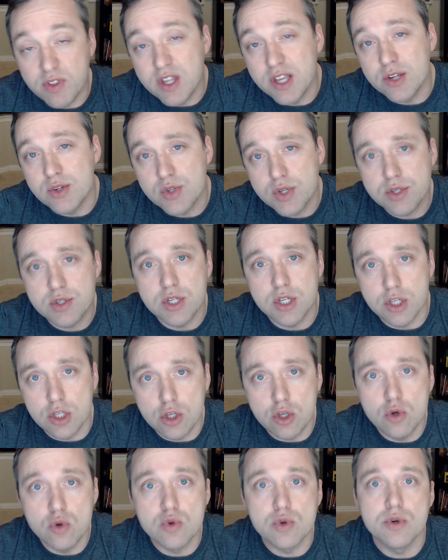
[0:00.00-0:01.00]

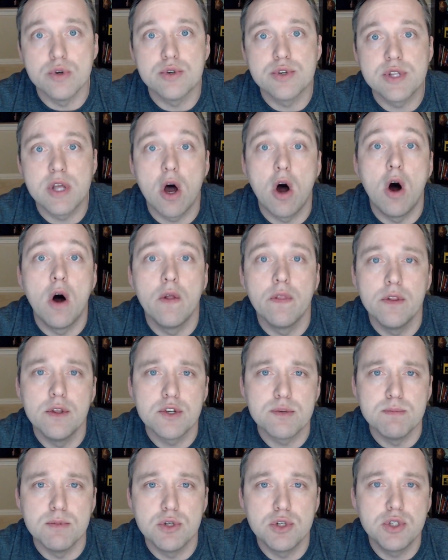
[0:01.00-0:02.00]
existing users on
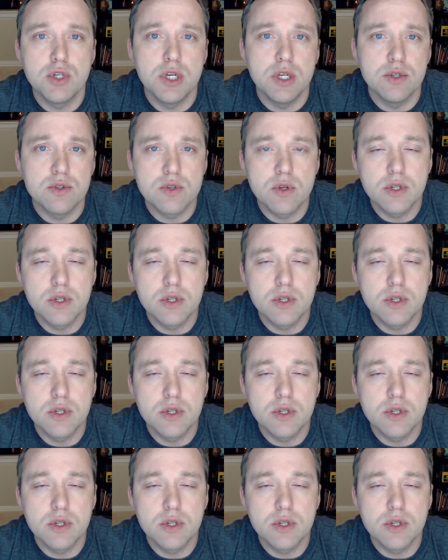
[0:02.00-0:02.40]
this machine.